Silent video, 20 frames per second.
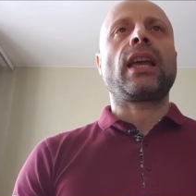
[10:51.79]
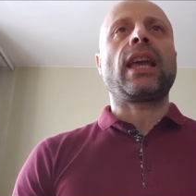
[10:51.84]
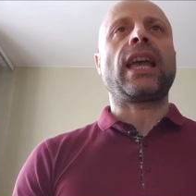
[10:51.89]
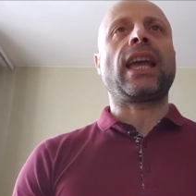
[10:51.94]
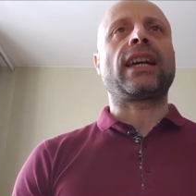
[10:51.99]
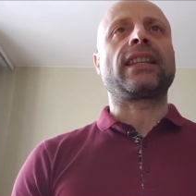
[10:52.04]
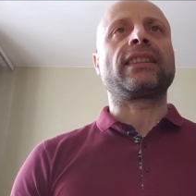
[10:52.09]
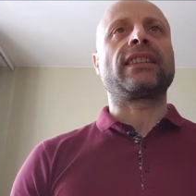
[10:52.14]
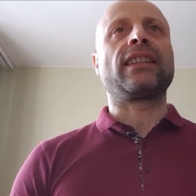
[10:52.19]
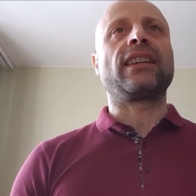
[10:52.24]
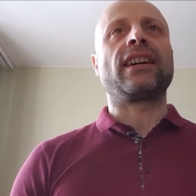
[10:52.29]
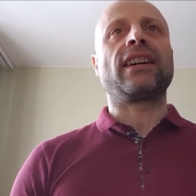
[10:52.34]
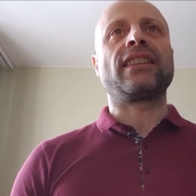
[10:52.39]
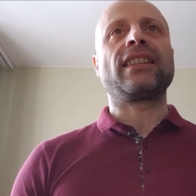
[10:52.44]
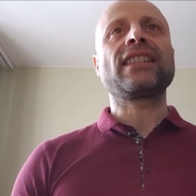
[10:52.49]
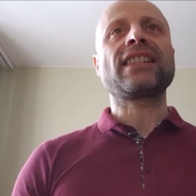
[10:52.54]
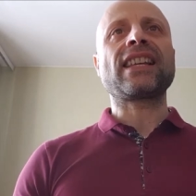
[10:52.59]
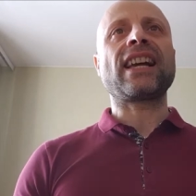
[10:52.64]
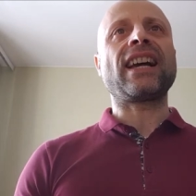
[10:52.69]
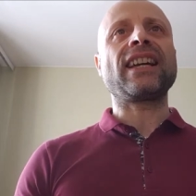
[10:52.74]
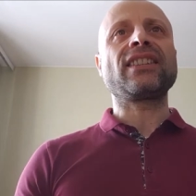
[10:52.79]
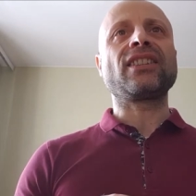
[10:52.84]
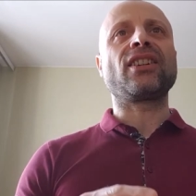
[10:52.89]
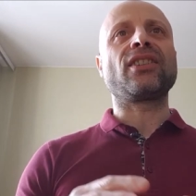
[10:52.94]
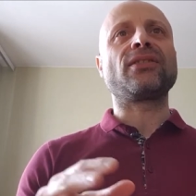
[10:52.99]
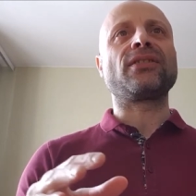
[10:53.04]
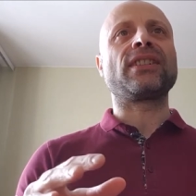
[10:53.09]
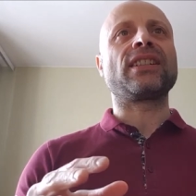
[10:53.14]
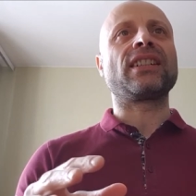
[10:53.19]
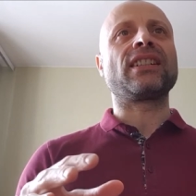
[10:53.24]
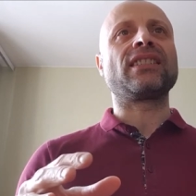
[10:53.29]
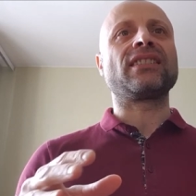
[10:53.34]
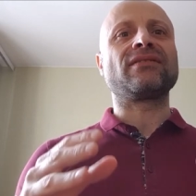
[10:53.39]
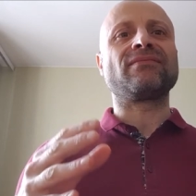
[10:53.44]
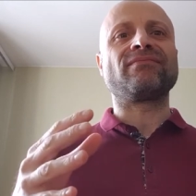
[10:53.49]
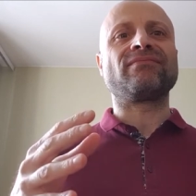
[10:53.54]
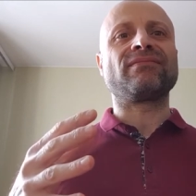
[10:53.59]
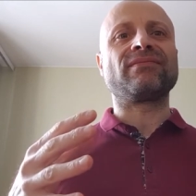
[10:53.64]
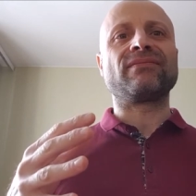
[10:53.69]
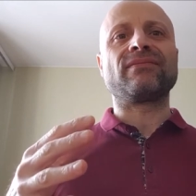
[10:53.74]
And this kind of
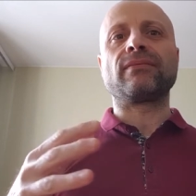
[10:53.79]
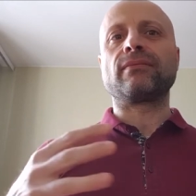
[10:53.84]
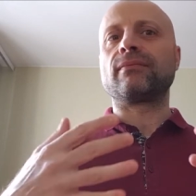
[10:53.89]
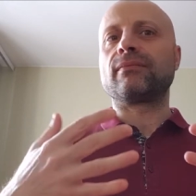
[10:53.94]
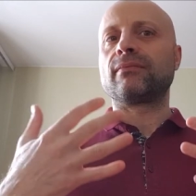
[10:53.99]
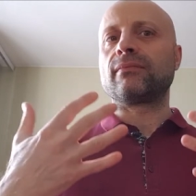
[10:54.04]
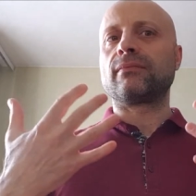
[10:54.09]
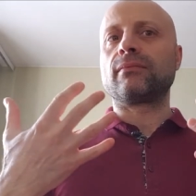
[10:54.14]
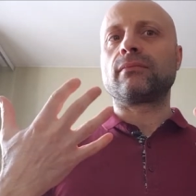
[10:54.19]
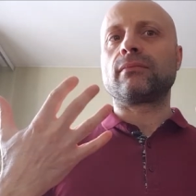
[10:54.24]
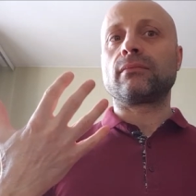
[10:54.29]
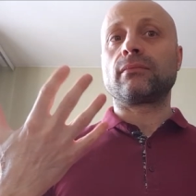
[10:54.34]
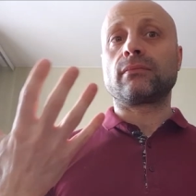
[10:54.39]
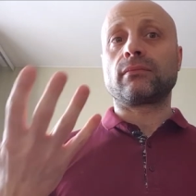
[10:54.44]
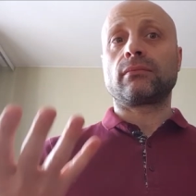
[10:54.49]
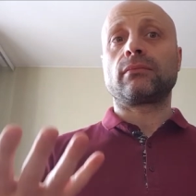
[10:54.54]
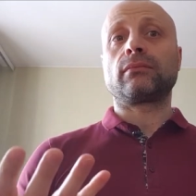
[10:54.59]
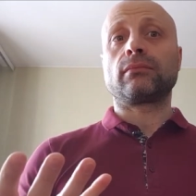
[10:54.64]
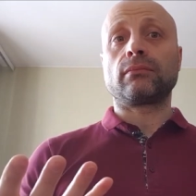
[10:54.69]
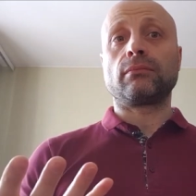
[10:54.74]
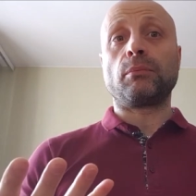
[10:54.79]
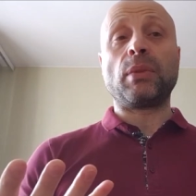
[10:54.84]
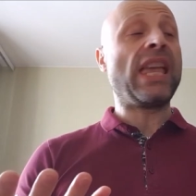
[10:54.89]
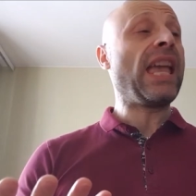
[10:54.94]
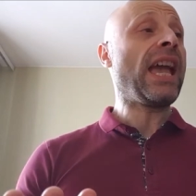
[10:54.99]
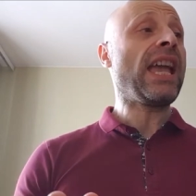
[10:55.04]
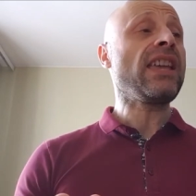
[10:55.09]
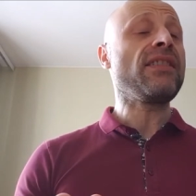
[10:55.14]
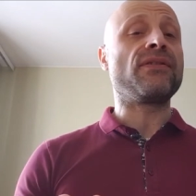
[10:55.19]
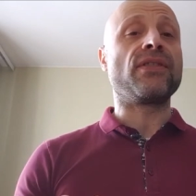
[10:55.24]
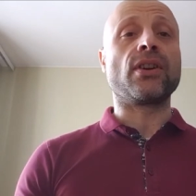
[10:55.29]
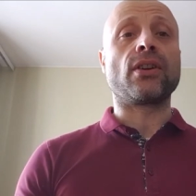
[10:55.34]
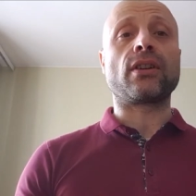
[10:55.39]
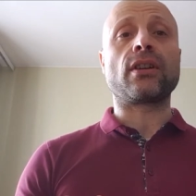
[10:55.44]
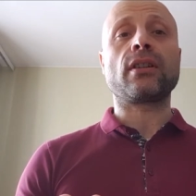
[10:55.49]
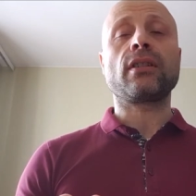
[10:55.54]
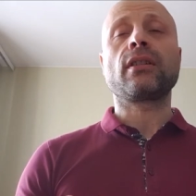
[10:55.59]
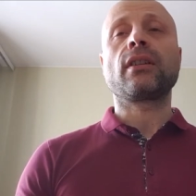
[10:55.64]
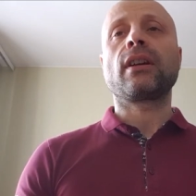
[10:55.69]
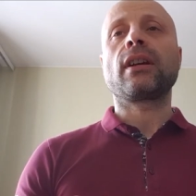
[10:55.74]

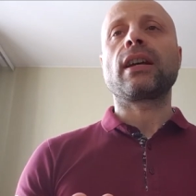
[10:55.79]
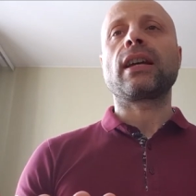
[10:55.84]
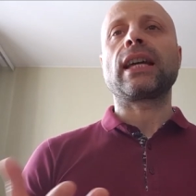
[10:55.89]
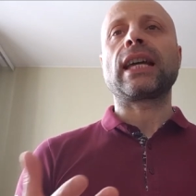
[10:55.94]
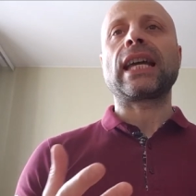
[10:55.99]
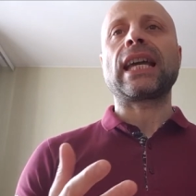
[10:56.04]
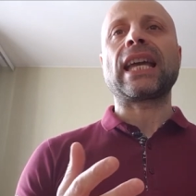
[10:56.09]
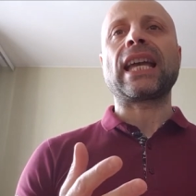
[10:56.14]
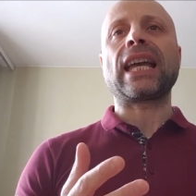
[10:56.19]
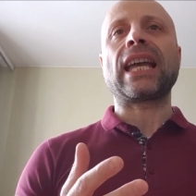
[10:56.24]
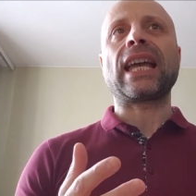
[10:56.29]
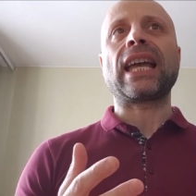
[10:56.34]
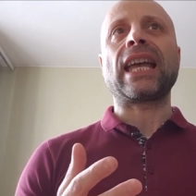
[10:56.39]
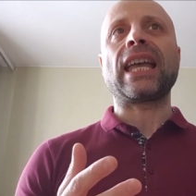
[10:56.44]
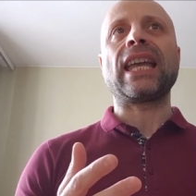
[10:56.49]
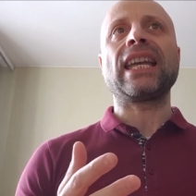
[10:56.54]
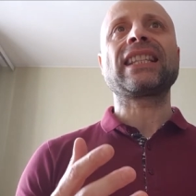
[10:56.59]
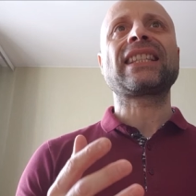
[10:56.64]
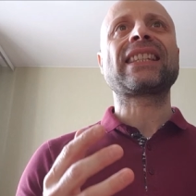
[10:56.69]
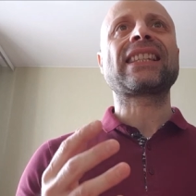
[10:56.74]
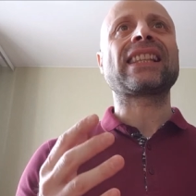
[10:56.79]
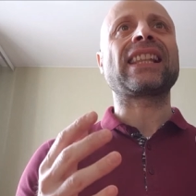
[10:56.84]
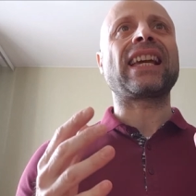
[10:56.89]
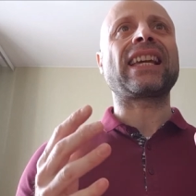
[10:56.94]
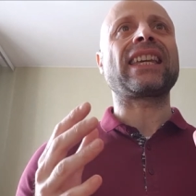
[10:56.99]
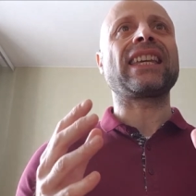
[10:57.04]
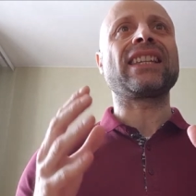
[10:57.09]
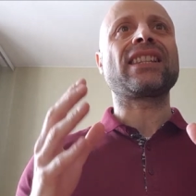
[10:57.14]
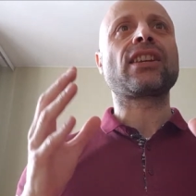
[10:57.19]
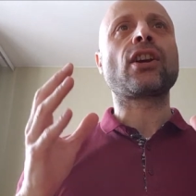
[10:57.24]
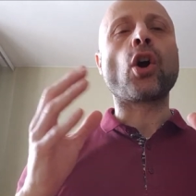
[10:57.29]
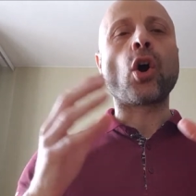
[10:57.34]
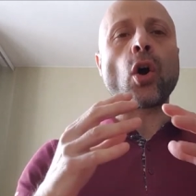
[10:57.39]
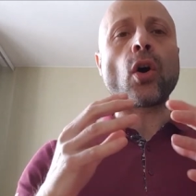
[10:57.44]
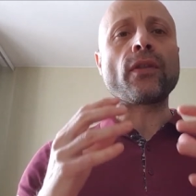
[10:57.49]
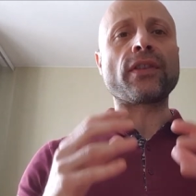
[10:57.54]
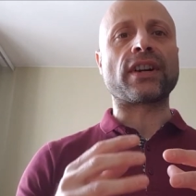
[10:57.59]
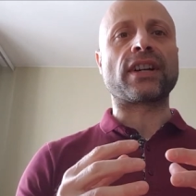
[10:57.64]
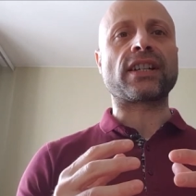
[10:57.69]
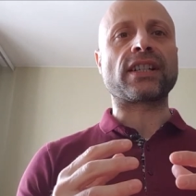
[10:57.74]
behavior, it's like it
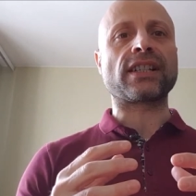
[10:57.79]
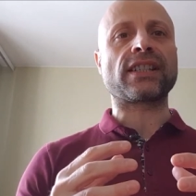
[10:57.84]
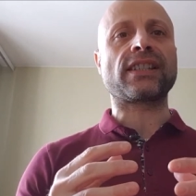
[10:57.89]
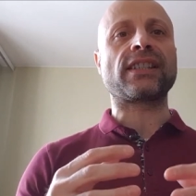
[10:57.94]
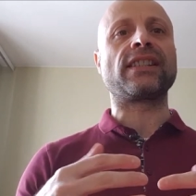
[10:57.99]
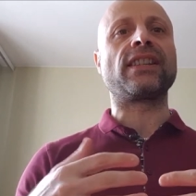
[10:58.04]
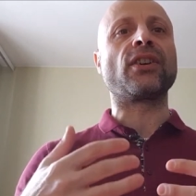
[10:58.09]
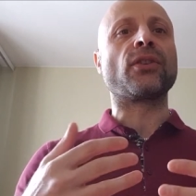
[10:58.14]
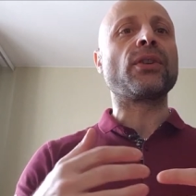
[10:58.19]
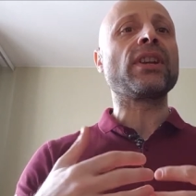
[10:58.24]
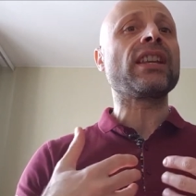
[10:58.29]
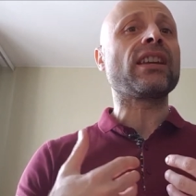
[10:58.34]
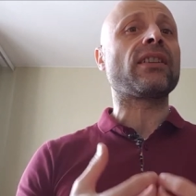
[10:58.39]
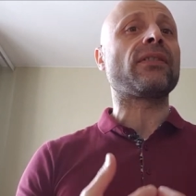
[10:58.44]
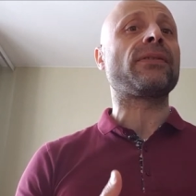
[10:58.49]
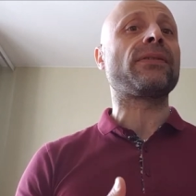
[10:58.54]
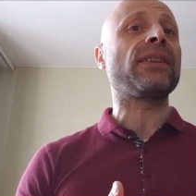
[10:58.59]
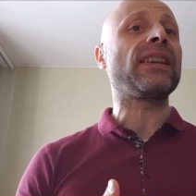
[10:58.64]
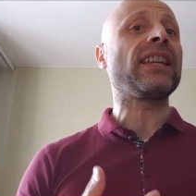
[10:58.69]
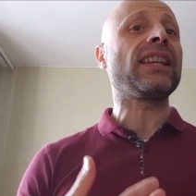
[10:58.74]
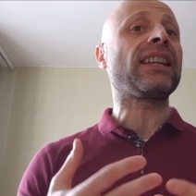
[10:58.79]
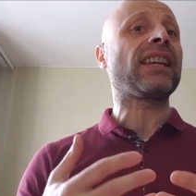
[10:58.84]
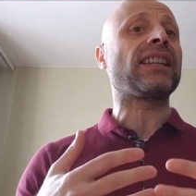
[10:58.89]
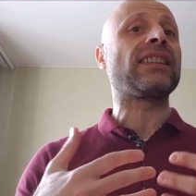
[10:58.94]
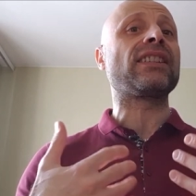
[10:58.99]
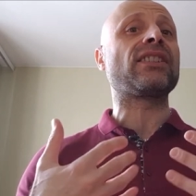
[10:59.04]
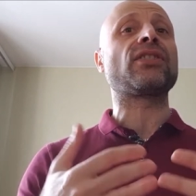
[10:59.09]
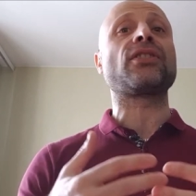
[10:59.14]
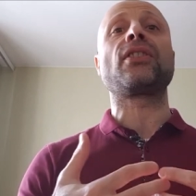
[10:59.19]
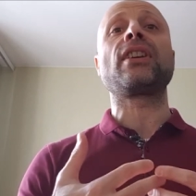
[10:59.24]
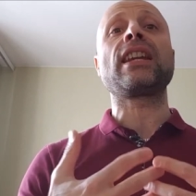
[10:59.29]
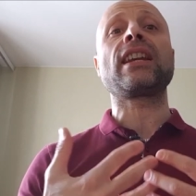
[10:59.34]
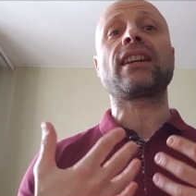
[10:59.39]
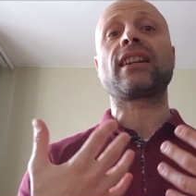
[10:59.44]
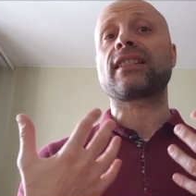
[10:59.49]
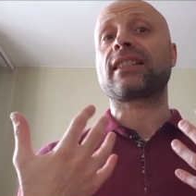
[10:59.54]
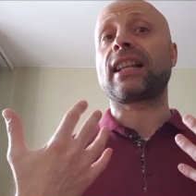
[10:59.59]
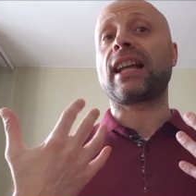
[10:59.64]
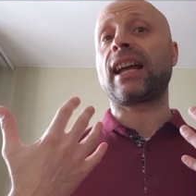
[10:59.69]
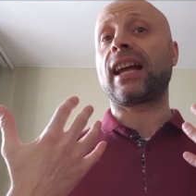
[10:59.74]
covers the real feeling and the
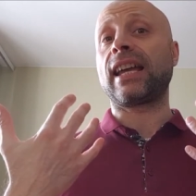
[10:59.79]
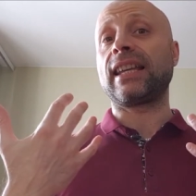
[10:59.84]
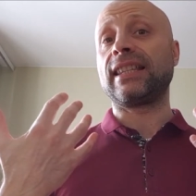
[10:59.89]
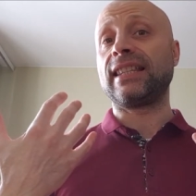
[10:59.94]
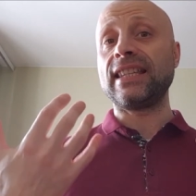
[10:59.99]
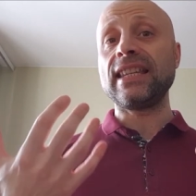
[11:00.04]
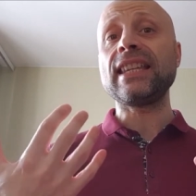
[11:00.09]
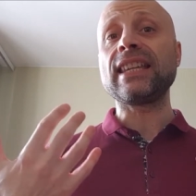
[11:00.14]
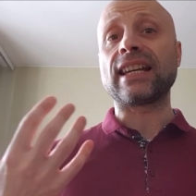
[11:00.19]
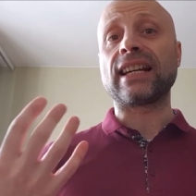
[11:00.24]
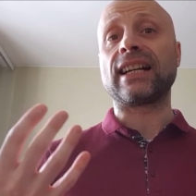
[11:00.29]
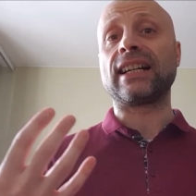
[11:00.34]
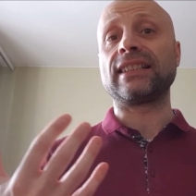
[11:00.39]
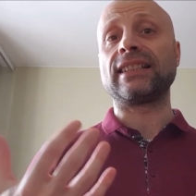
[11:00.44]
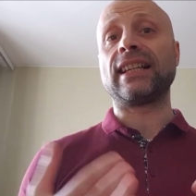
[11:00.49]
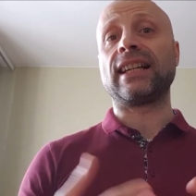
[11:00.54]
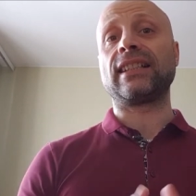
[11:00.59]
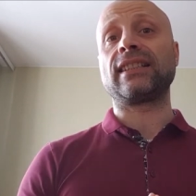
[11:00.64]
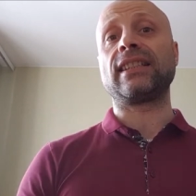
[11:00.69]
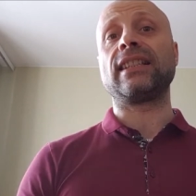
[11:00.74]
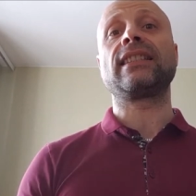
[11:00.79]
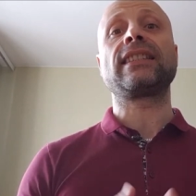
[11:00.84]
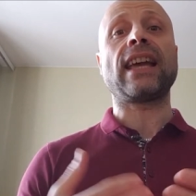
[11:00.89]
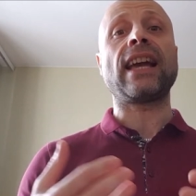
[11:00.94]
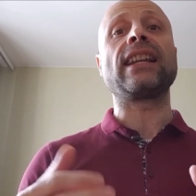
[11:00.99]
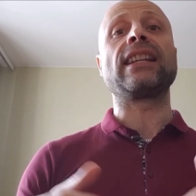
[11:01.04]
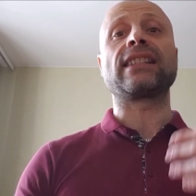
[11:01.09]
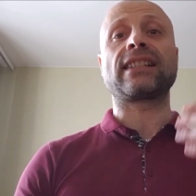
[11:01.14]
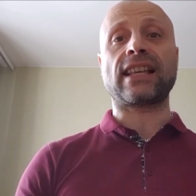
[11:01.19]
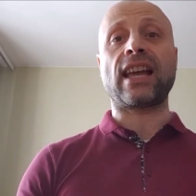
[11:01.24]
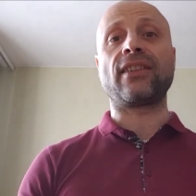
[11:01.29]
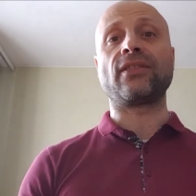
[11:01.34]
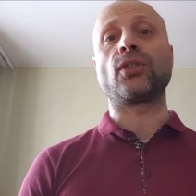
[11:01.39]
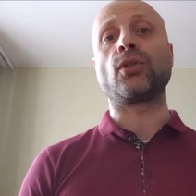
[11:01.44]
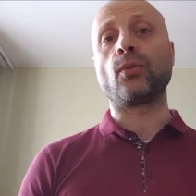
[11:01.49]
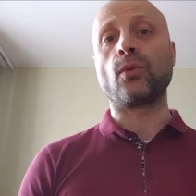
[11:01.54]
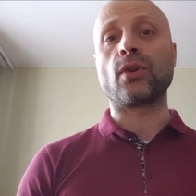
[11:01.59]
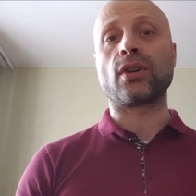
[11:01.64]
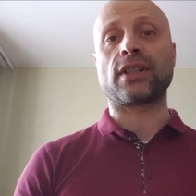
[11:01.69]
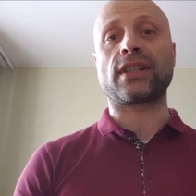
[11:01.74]
real idea that Italians have
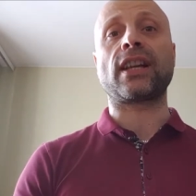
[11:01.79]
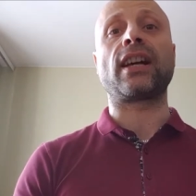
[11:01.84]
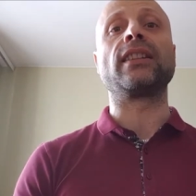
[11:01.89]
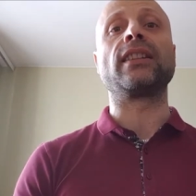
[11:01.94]
towards